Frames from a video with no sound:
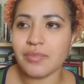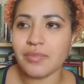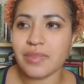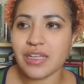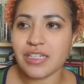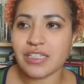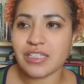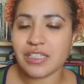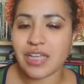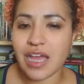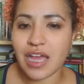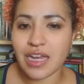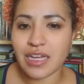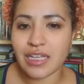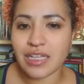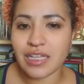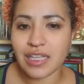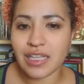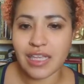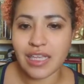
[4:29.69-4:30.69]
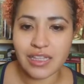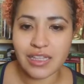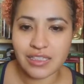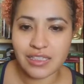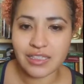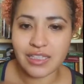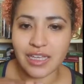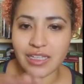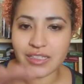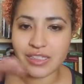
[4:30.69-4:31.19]
they just kind of g-
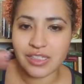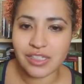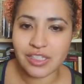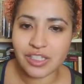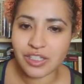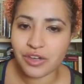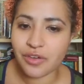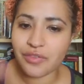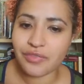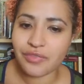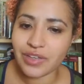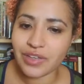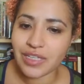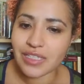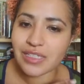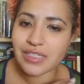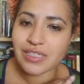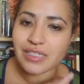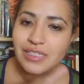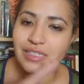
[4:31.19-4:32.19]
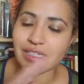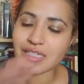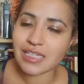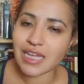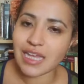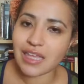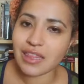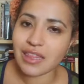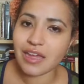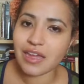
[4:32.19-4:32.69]
get to the surface and
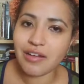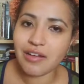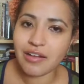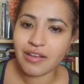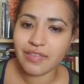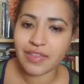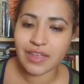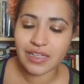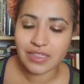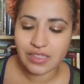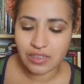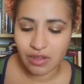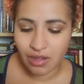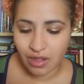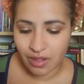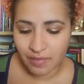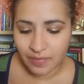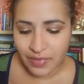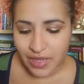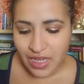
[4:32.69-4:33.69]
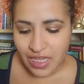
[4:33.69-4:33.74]
stay there and that's all